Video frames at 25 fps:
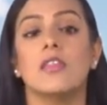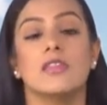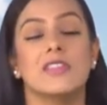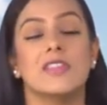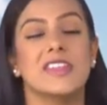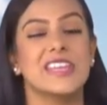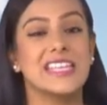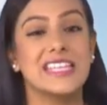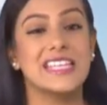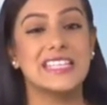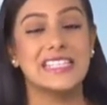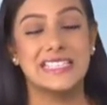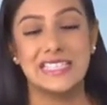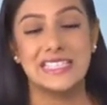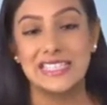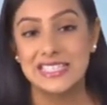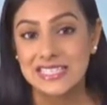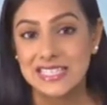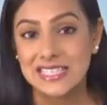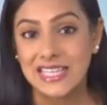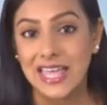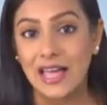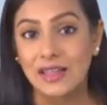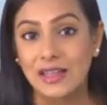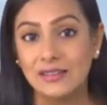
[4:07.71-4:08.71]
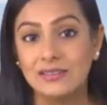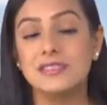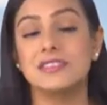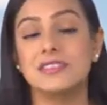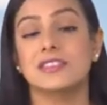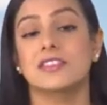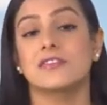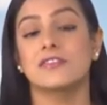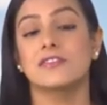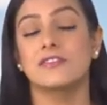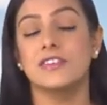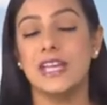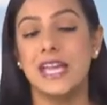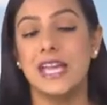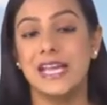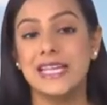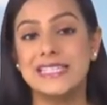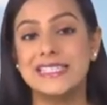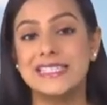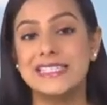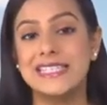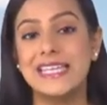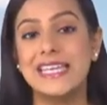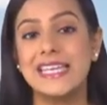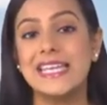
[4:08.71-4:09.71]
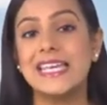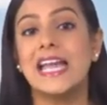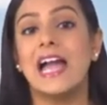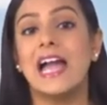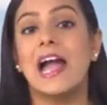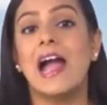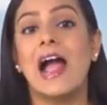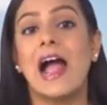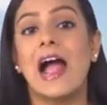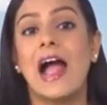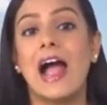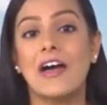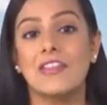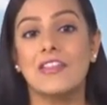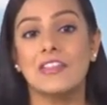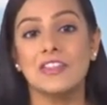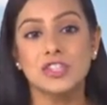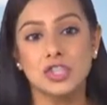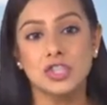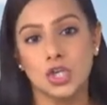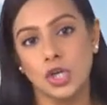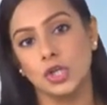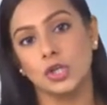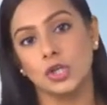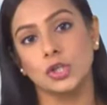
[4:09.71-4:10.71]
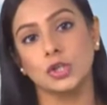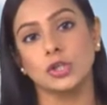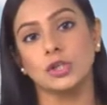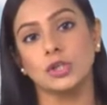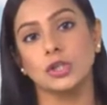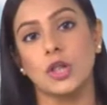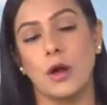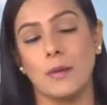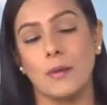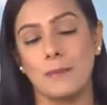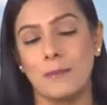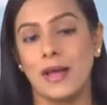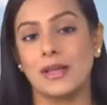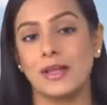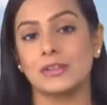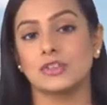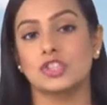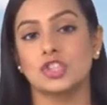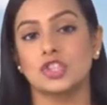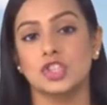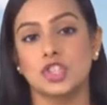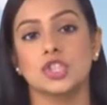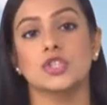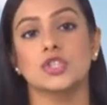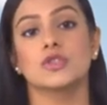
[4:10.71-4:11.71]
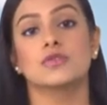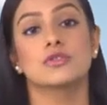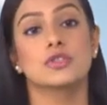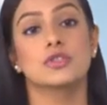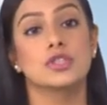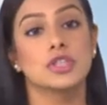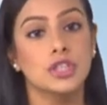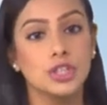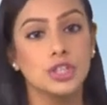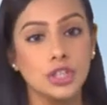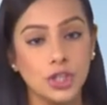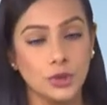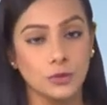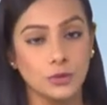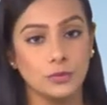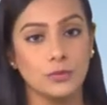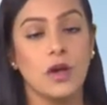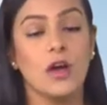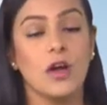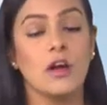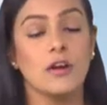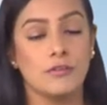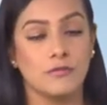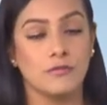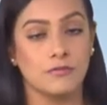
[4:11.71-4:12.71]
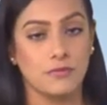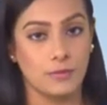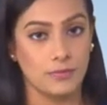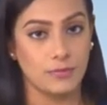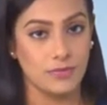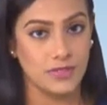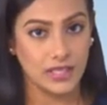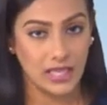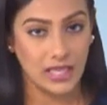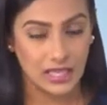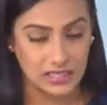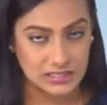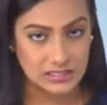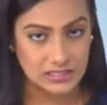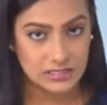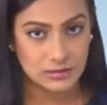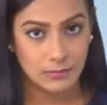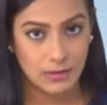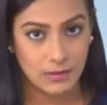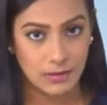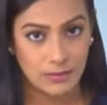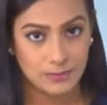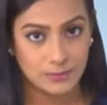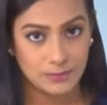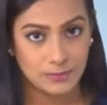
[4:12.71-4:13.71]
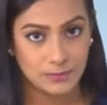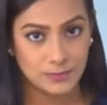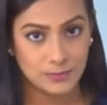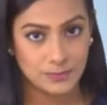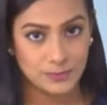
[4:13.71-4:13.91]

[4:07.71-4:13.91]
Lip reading: the discounts, the VAT, and the total amount due to you from the customer.